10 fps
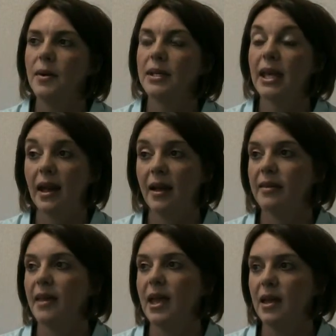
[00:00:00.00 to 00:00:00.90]
Yeah,
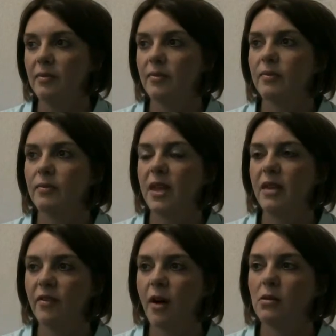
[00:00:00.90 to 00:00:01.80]
they
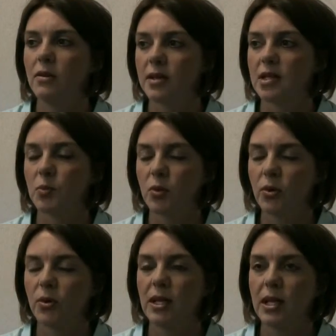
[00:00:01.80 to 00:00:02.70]
followed us
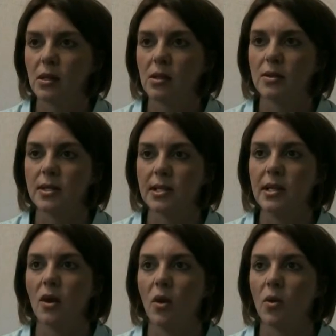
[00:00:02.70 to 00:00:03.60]
pretty
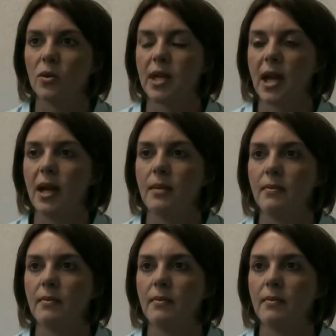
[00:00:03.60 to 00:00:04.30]
closely the whole time.